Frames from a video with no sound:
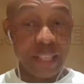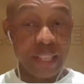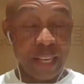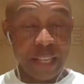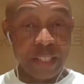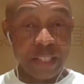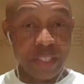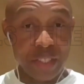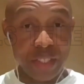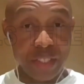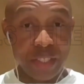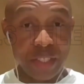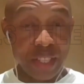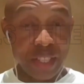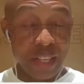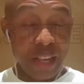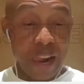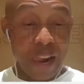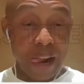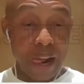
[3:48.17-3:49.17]

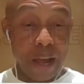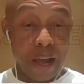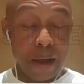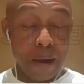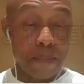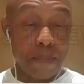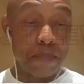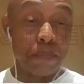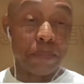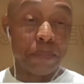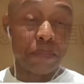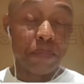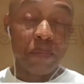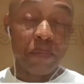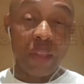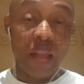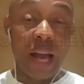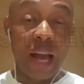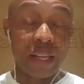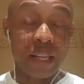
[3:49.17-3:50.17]
allegations
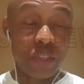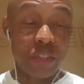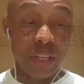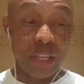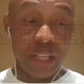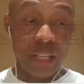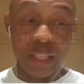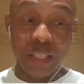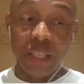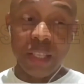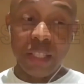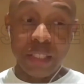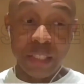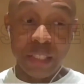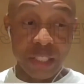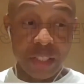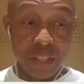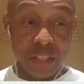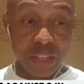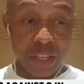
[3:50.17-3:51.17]
actually
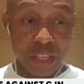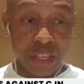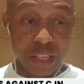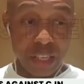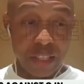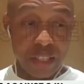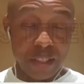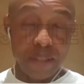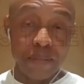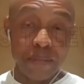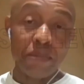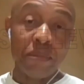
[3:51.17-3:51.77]
did occur.